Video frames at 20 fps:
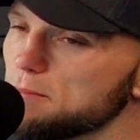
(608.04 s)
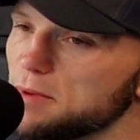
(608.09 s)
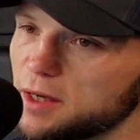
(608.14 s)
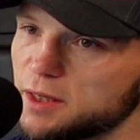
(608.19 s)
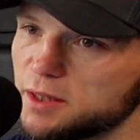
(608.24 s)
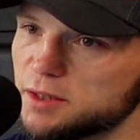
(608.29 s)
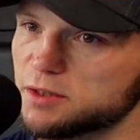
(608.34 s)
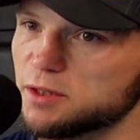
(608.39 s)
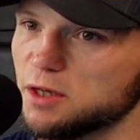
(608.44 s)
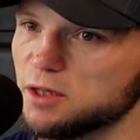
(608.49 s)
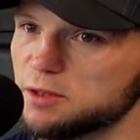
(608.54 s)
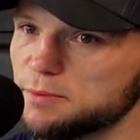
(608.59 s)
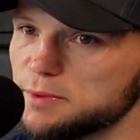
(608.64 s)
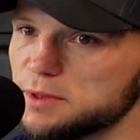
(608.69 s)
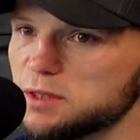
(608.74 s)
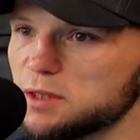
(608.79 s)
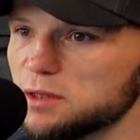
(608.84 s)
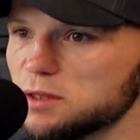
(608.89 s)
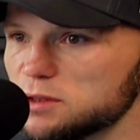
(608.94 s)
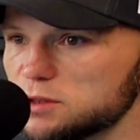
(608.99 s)
back and it started to
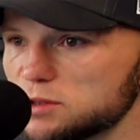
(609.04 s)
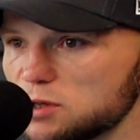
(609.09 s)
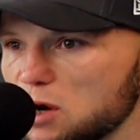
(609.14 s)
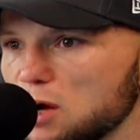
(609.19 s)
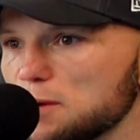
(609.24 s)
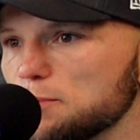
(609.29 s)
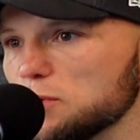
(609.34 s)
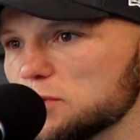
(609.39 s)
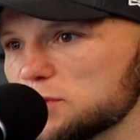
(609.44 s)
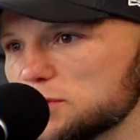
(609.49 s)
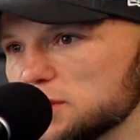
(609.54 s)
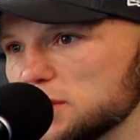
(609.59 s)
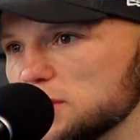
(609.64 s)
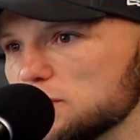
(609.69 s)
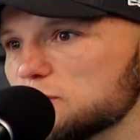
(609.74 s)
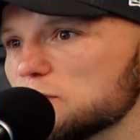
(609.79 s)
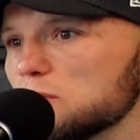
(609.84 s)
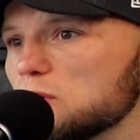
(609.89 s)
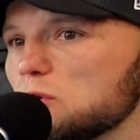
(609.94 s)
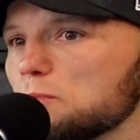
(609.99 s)
be Thai boxing.
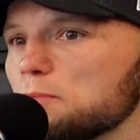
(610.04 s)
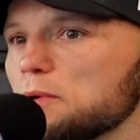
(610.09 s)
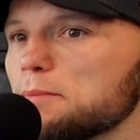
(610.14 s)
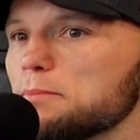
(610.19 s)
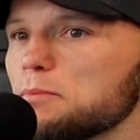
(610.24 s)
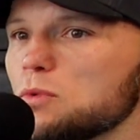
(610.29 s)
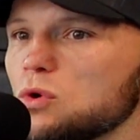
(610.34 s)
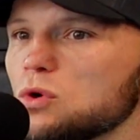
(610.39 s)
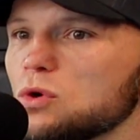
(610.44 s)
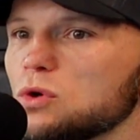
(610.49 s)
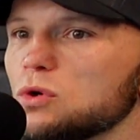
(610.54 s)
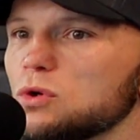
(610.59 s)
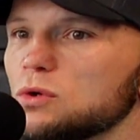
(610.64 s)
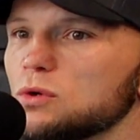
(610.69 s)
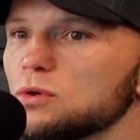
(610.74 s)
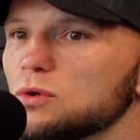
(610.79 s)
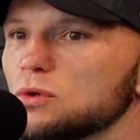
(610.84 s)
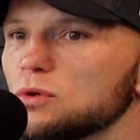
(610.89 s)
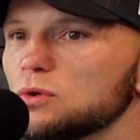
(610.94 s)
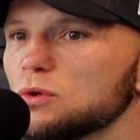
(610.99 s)
It was a little bit more
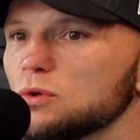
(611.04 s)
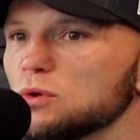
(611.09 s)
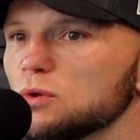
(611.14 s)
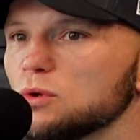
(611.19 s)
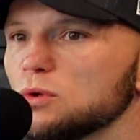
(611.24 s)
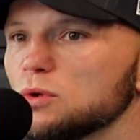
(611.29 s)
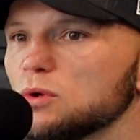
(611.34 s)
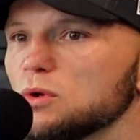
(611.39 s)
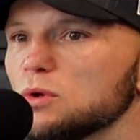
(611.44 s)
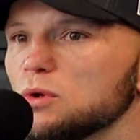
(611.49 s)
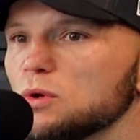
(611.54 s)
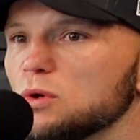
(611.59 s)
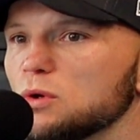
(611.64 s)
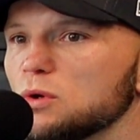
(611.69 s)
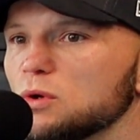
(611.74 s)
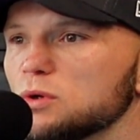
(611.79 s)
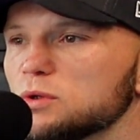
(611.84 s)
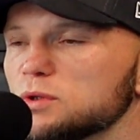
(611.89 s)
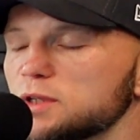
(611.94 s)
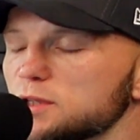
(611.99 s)

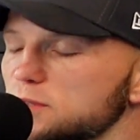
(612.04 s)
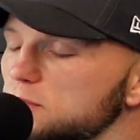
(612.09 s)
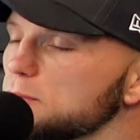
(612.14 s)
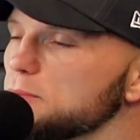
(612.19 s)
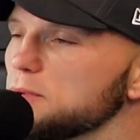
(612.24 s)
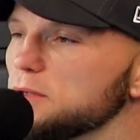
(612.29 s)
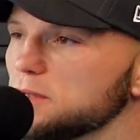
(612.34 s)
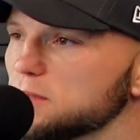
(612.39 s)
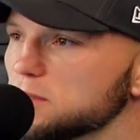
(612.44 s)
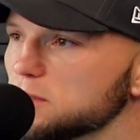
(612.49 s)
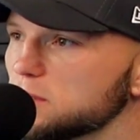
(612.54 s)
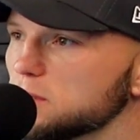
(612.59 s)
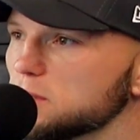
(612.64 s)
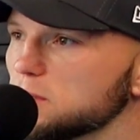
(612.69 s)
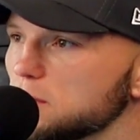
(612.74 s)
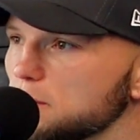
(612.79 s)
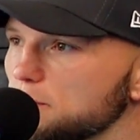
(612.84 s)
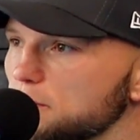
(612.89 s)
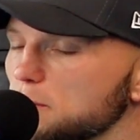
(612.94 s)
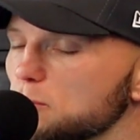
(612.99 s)
disciplined,
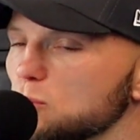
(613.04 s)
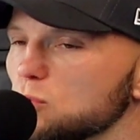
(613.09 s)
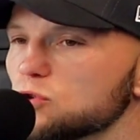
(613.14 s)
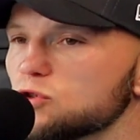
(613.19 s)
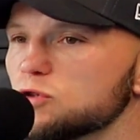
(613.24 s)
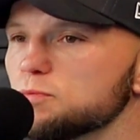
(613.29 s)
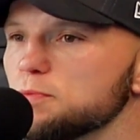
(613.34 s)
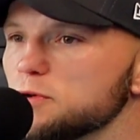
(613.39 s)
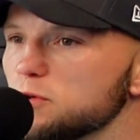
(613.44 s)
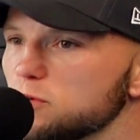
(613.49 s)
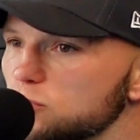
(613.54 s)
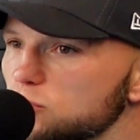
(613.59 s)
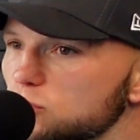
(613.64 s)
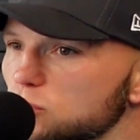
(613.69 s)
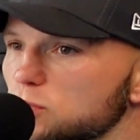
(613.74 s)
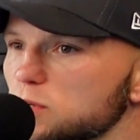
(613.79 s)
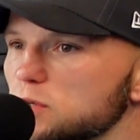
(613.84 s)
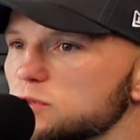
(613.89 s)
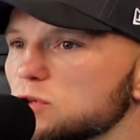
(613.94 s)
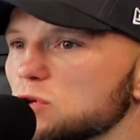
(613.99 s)
a bit more
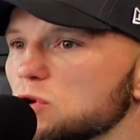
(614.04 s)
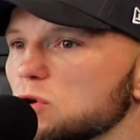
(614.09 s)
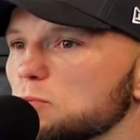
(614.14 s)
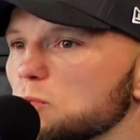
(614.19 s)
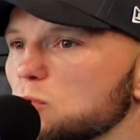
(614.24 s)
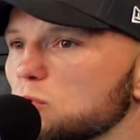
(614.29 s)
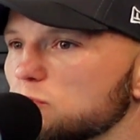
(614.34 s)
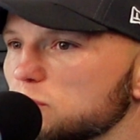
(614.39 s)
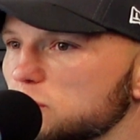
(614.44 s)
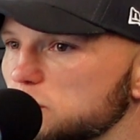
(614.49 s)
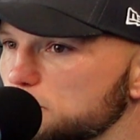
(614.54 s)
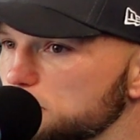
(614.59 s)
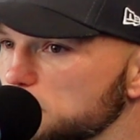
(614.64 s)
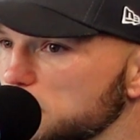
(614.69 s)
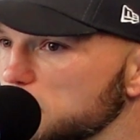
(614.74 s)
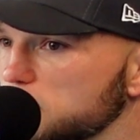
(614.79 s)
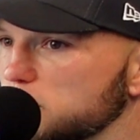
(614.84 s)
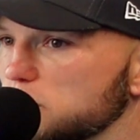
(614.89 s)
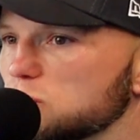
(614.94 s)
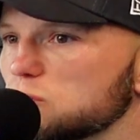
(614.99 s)
spiritual. There was a lot more
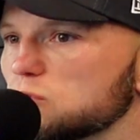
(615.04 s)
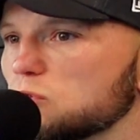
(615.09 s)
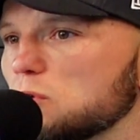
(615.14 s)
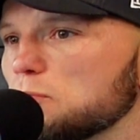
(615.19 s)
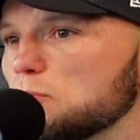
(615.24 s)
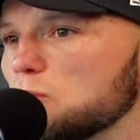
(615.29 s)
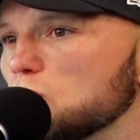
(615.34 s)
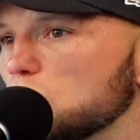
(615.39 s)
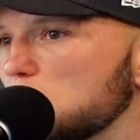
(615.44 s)
respect. There was a lot more